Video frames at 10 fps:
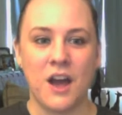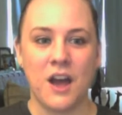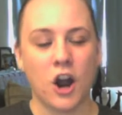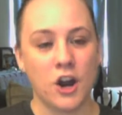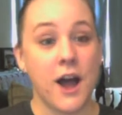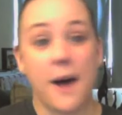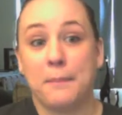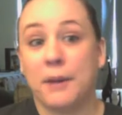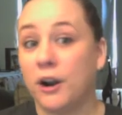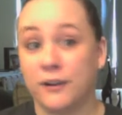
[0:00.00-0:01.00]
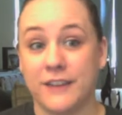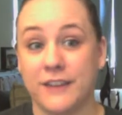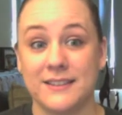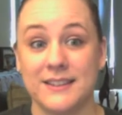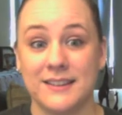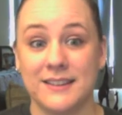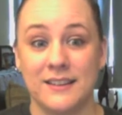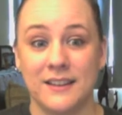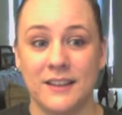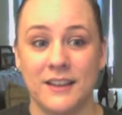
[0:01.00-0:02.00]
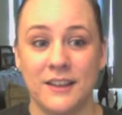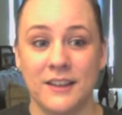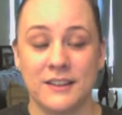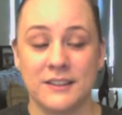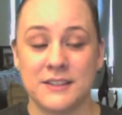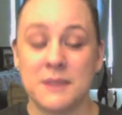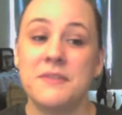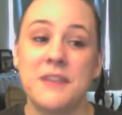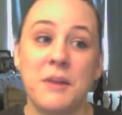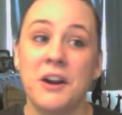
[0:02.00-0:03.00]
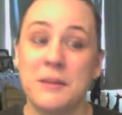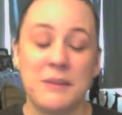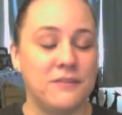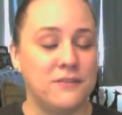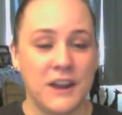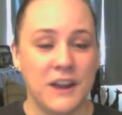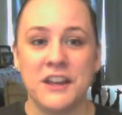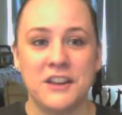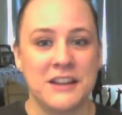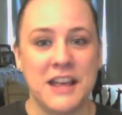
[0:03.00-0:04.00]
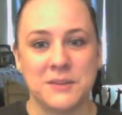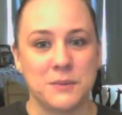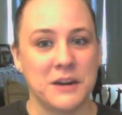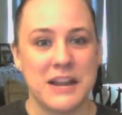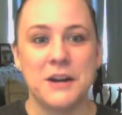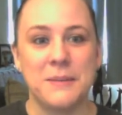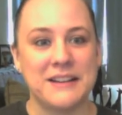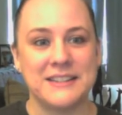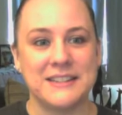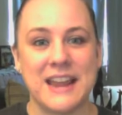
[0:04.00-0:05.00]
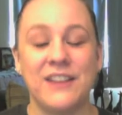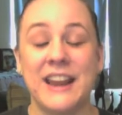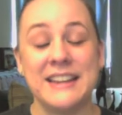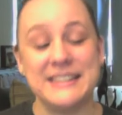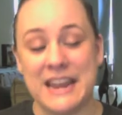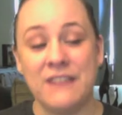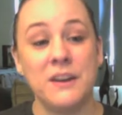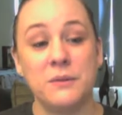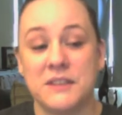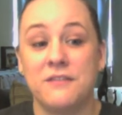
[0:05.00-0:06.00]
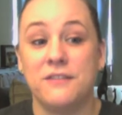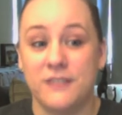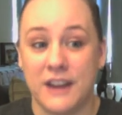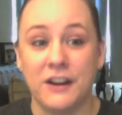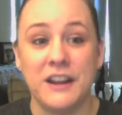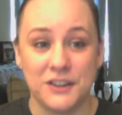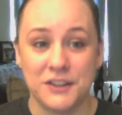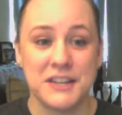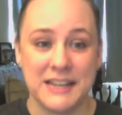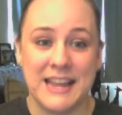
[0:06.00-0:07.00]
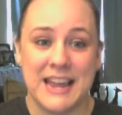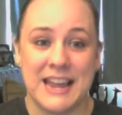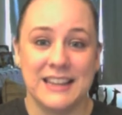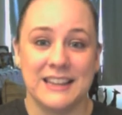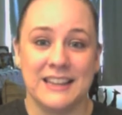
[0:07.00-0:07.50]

are not perfect. Some of them are going to be very good kings. We're going to hear about David. And David was a very good king.